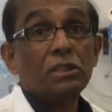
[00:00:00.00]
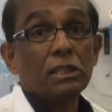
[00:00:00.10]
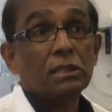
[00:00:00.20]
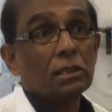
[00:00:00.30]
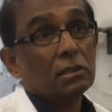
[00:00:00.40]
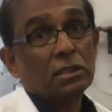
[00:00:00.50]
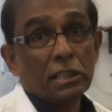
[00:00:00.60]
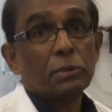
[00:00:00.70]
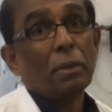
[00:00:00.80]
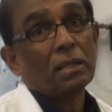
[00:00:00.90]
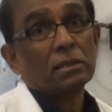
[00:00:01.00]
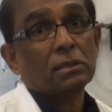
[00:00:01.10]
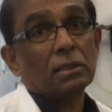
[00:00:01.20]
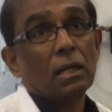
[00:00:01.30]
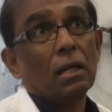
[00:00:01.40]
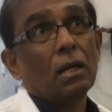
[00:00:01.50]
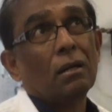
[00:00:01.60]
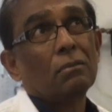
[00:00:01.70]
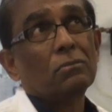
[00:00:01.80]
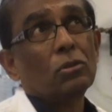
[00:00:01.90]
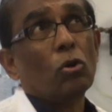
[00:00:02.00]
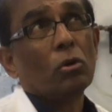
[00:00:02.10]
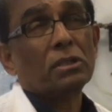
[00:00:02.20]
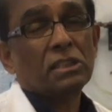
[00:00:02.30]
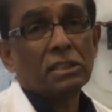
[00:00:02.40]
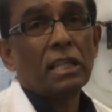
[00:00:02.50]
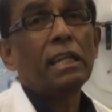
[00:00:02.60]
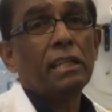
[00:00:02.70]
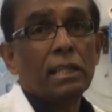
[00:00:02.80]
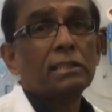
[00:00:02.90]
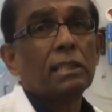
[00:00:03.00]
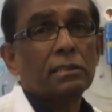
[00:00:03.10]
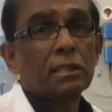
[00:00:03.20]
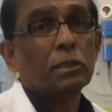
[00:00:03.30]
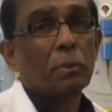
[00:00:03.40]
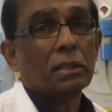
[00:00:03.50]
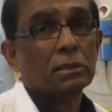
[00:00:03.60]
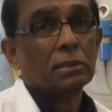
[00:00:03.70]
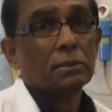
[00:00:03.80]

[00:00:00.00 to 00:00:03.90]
Which is 6 months. No, it's slightly less than 6 months.